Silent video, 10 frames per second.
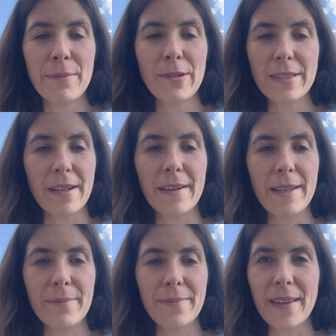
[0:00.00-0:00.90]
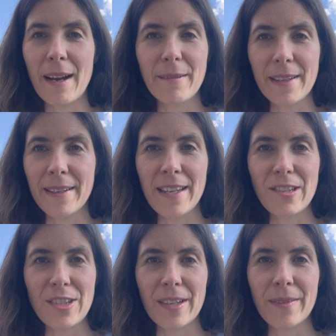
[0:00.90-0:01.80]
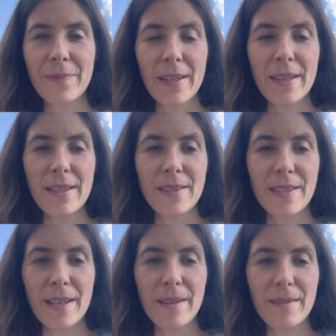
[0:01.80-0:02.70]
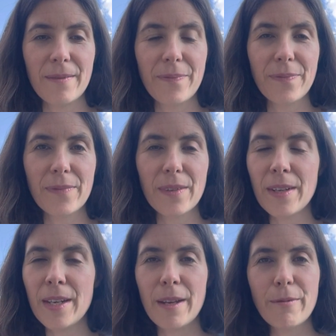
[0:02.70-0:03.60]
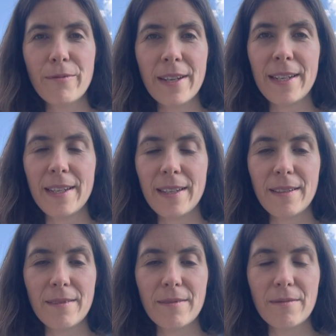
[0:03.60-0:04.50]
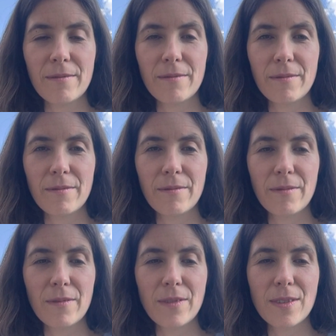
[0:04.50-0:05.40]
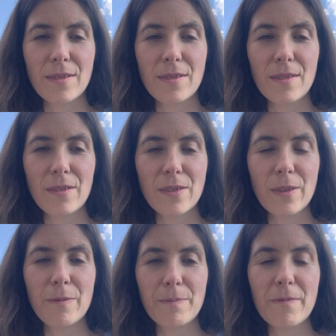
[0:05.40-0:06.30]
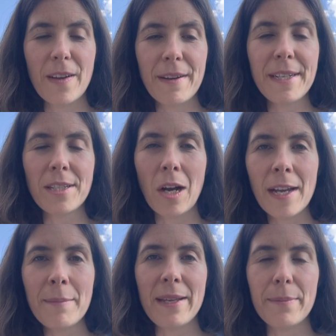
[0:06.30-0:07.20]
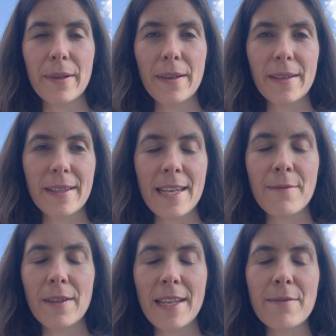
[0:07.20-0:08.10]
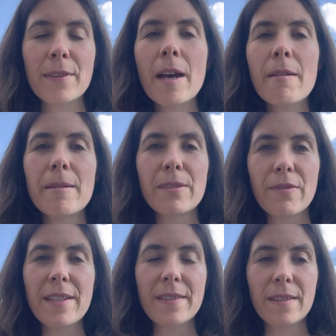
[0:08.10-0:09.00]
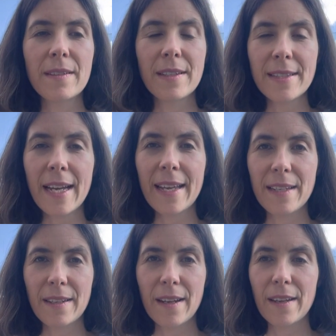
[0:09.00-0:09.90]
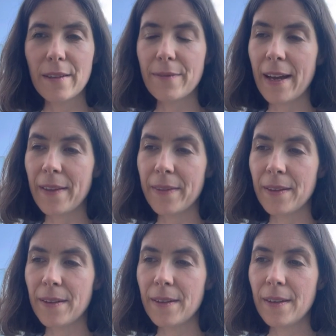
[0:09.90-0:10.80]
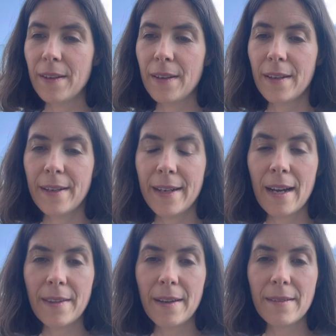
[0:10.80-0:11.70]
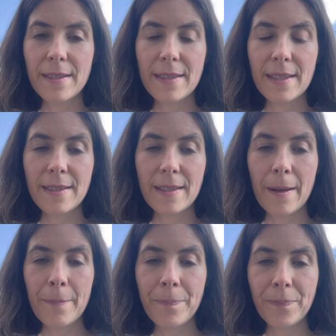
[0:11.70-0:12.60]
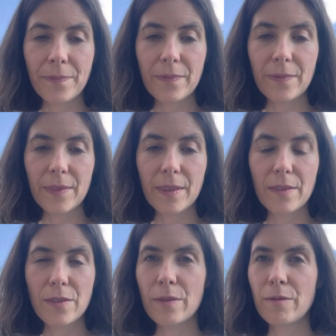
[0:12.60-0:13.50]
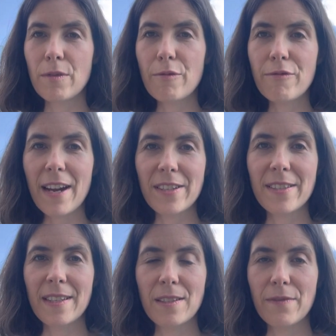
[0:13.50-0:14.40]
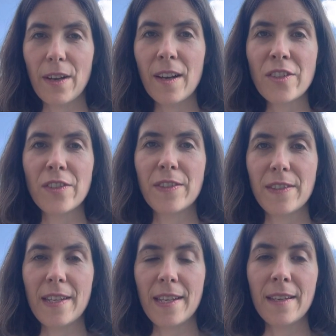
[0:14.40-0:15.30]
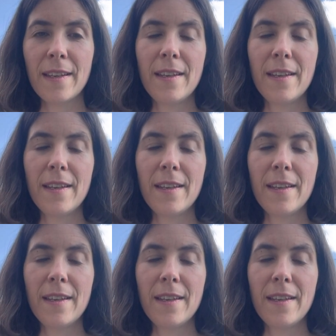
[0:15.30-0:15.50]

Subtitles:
more time out in nature. So, you know, really sort of very timely book, even though it was written a decade ago, the fact that now there is this sort of refreshed sense of urgency